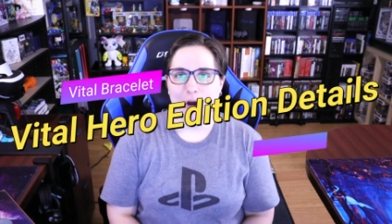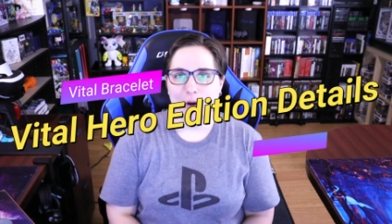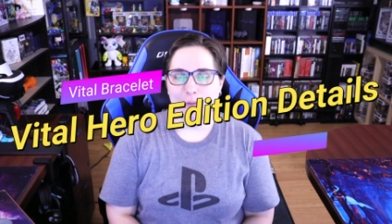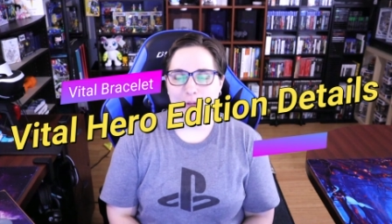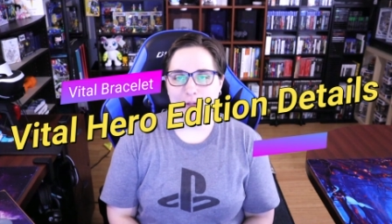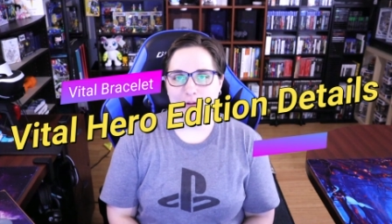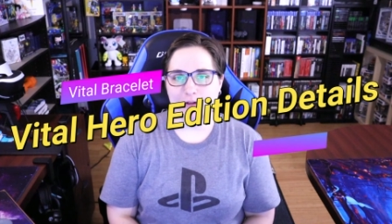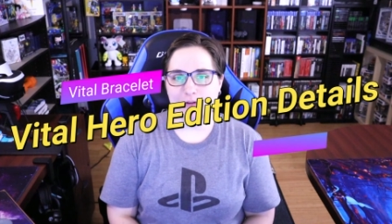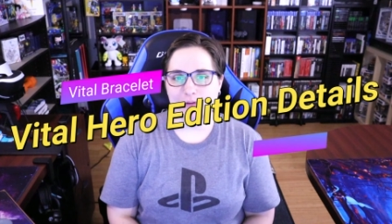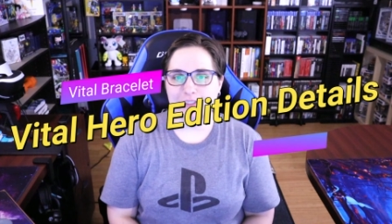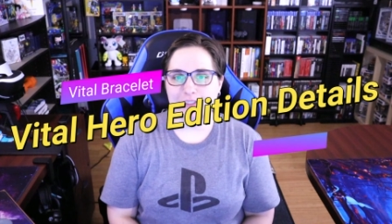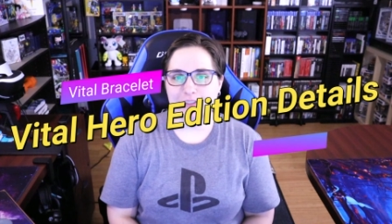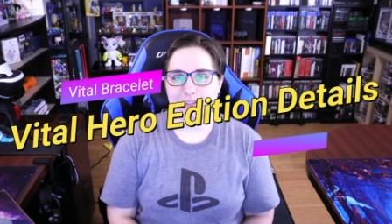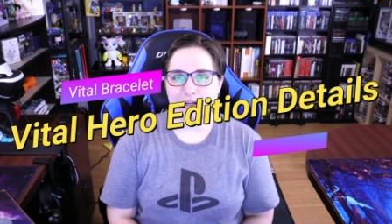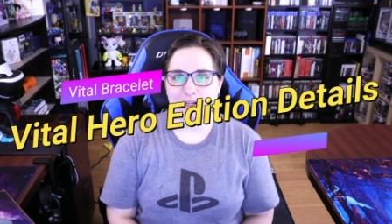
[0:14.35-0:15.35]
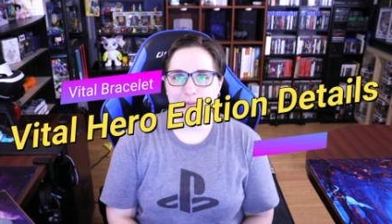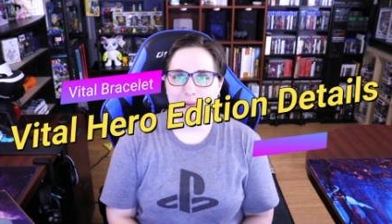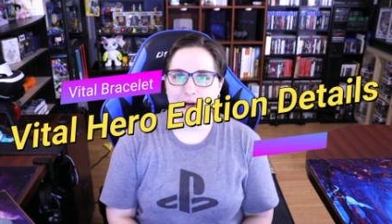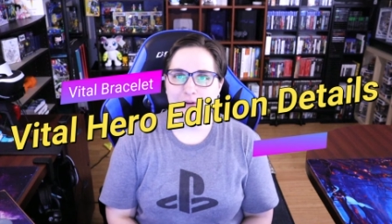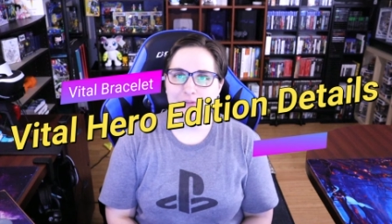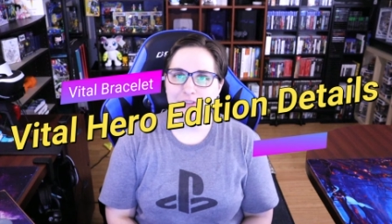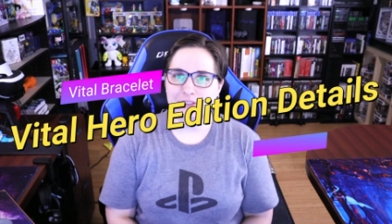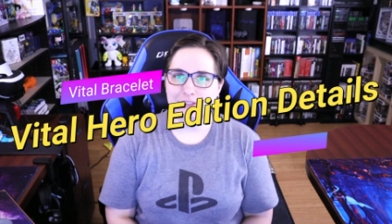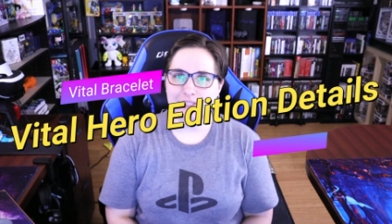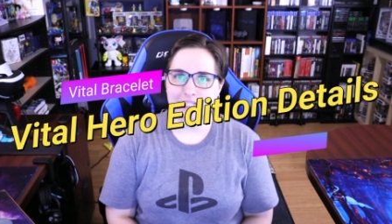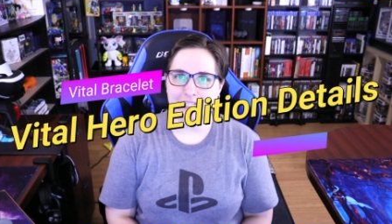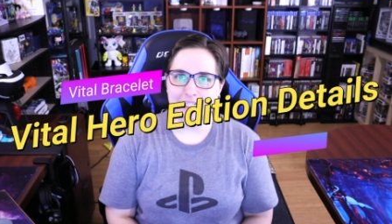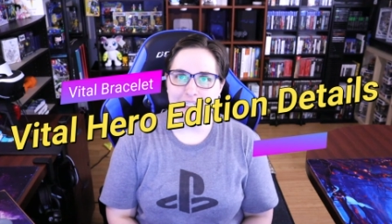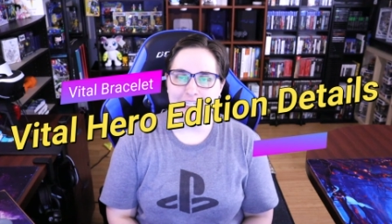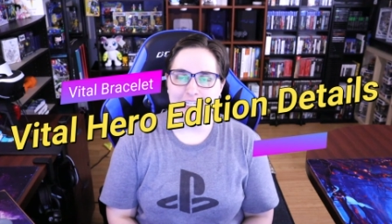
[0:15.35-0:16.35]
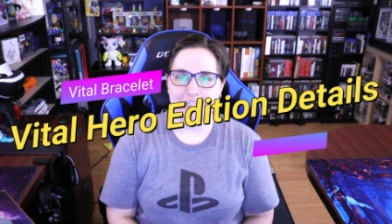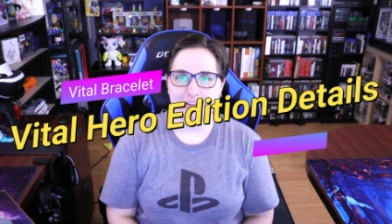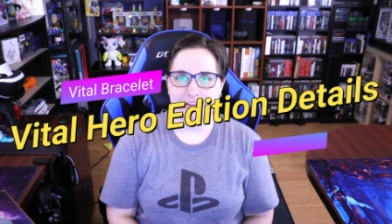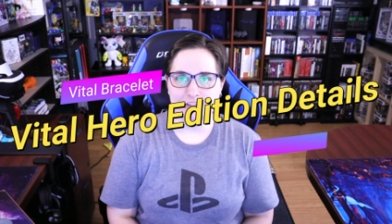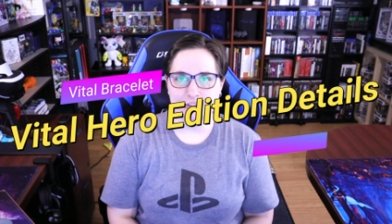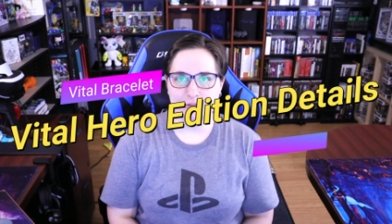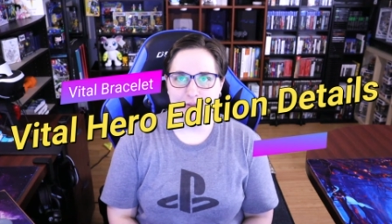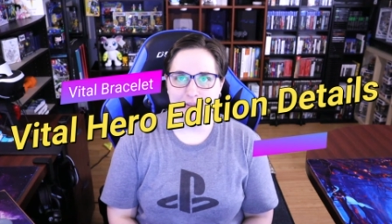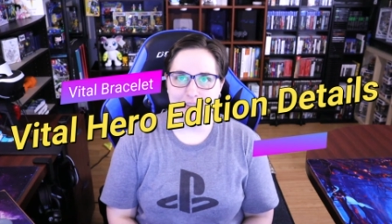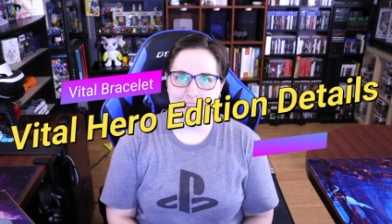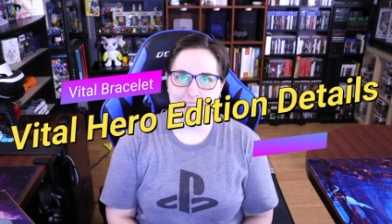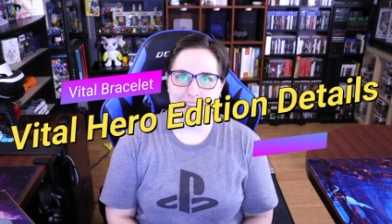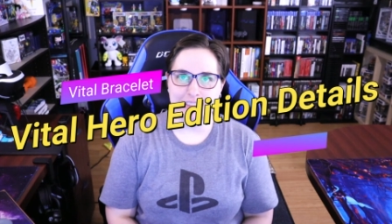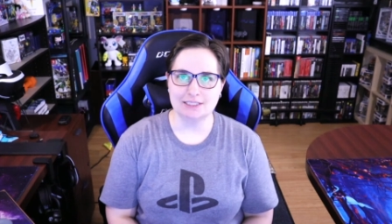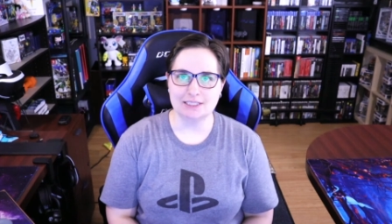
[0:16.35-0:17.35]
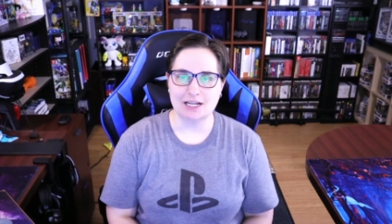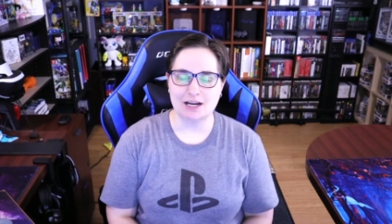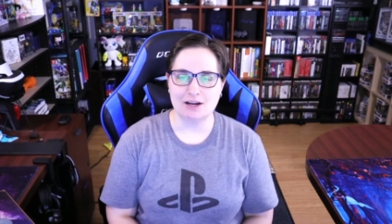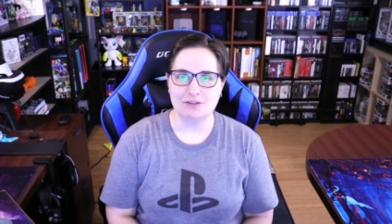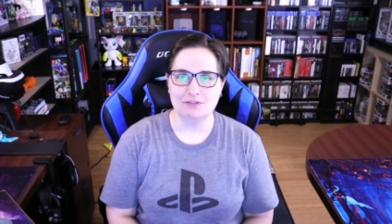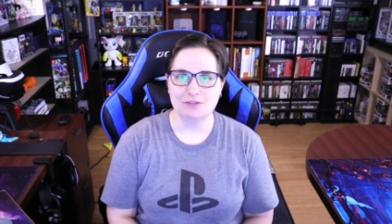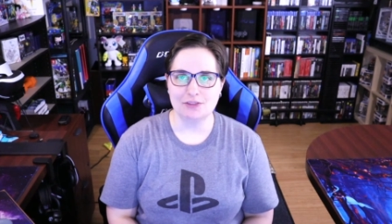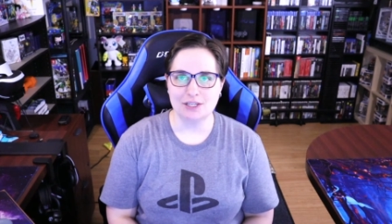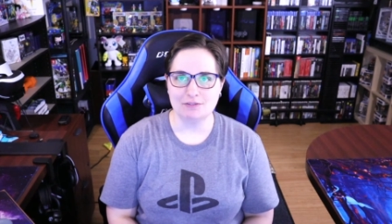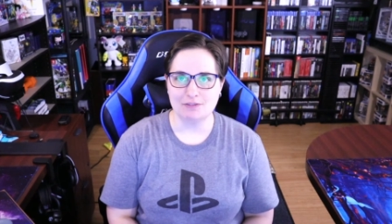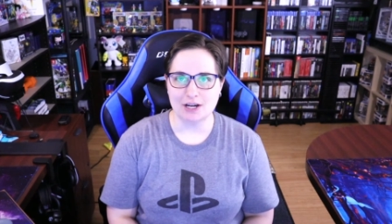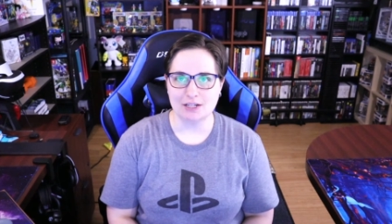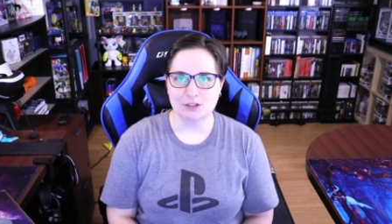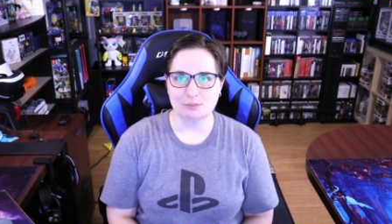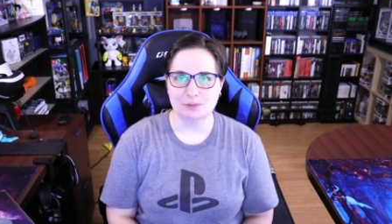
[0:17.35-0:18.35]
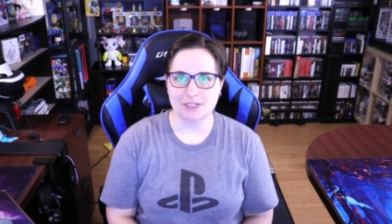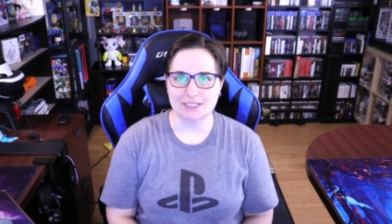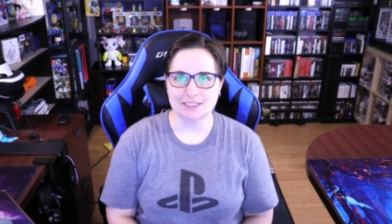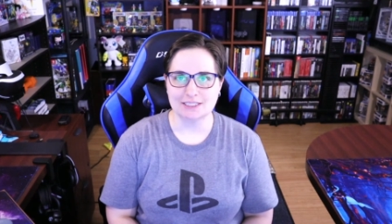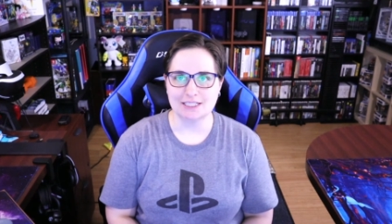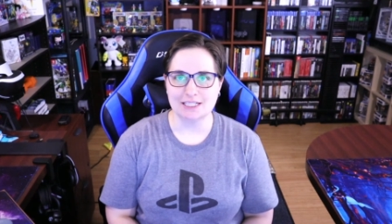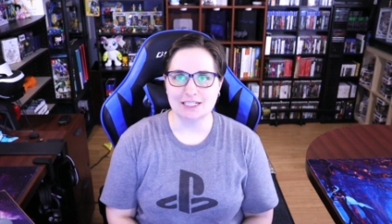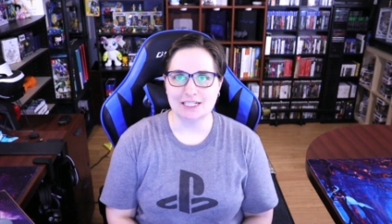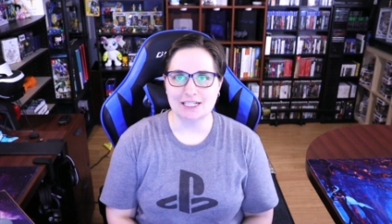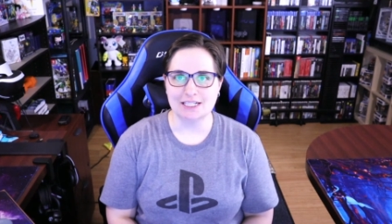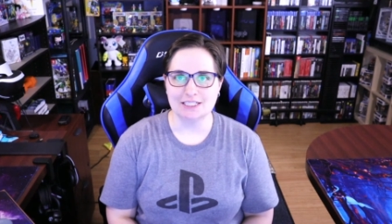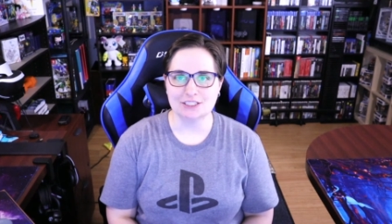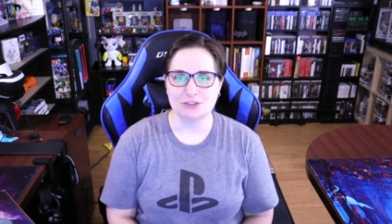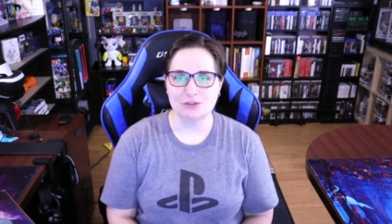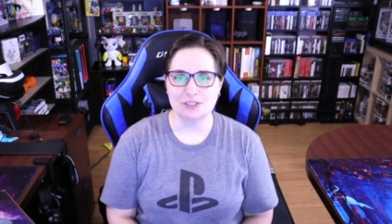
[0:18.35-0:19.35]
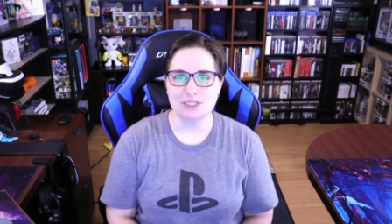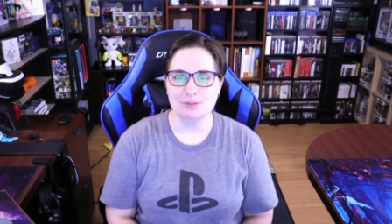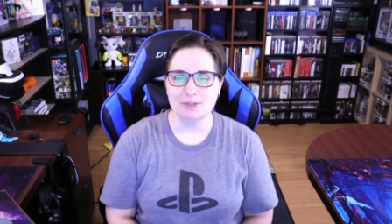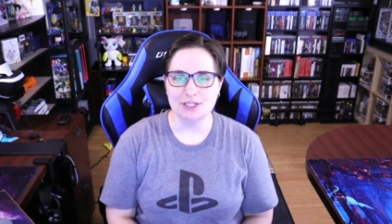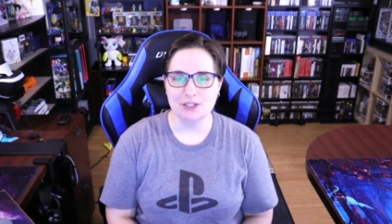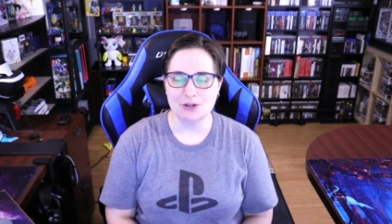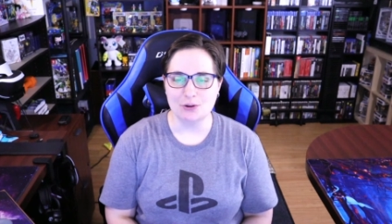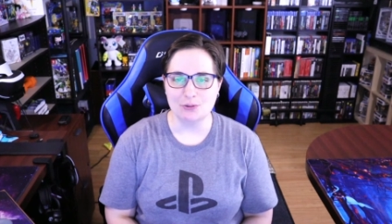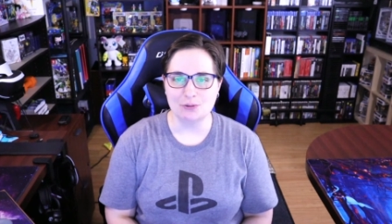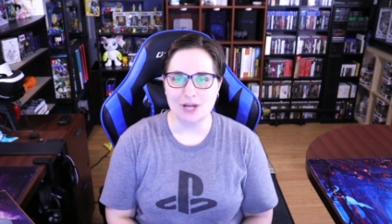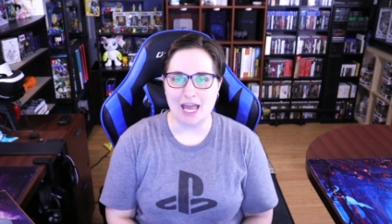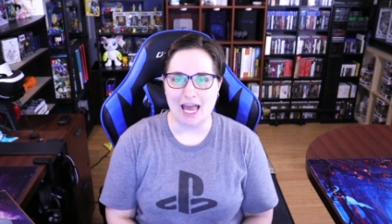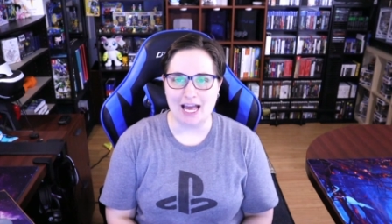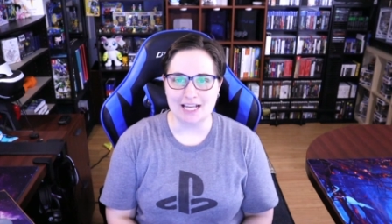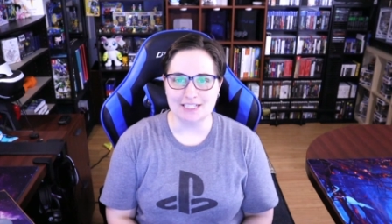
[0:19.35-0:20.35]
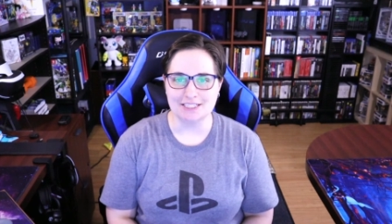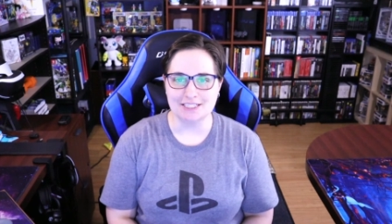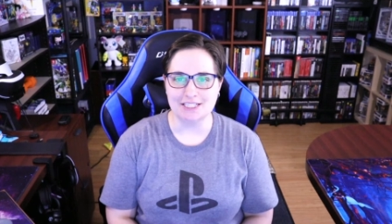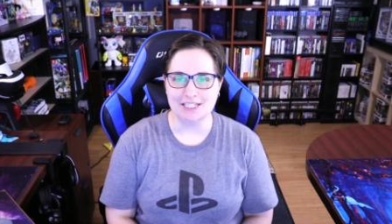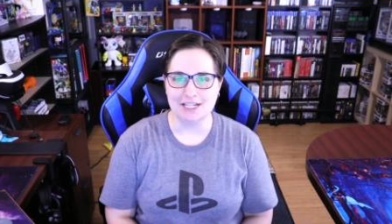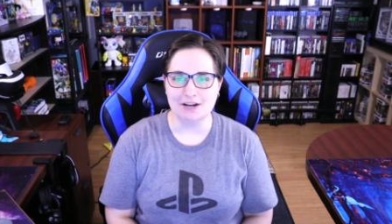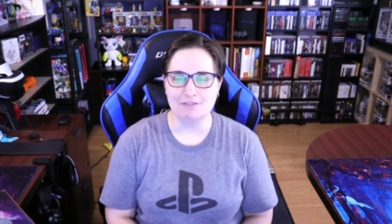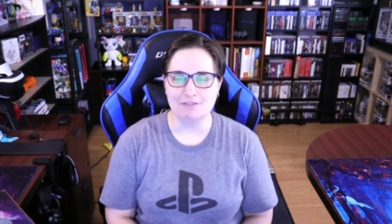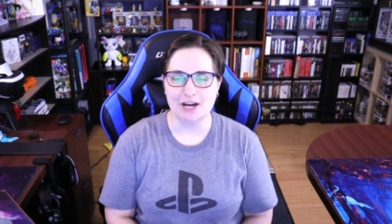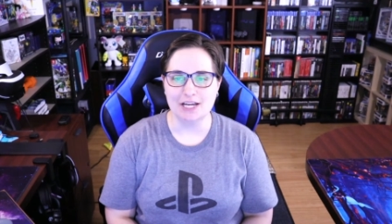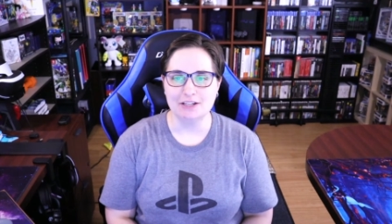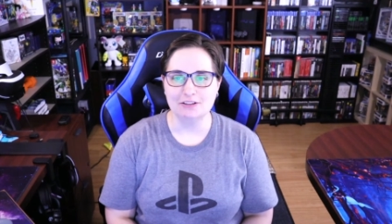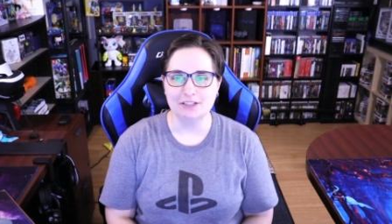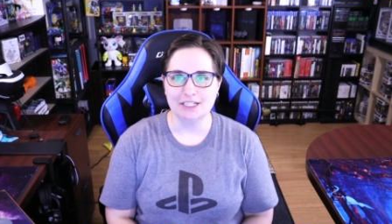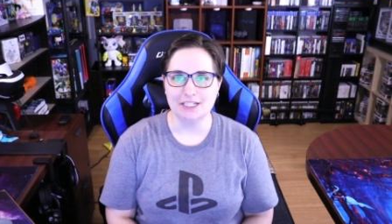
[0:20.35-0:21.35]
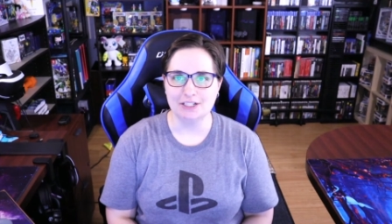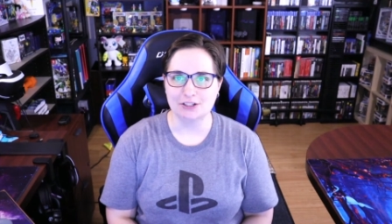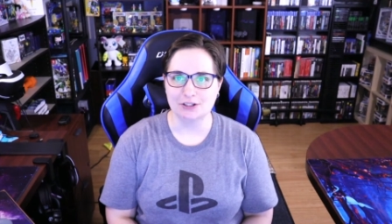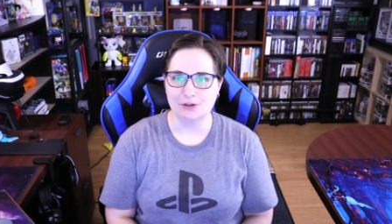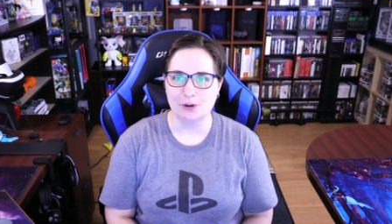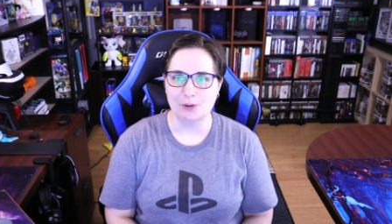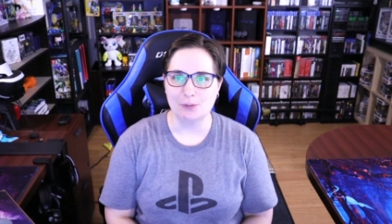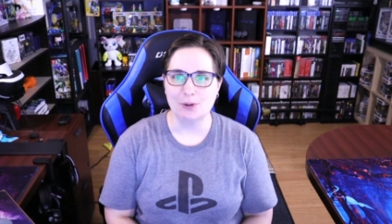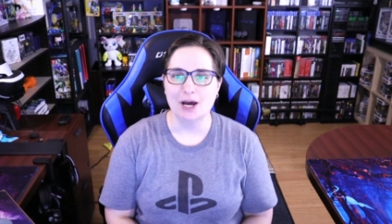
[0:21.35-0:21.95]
We are going to talk about the English release of the Vital Bracelet. It is going to be known as the Vital Hero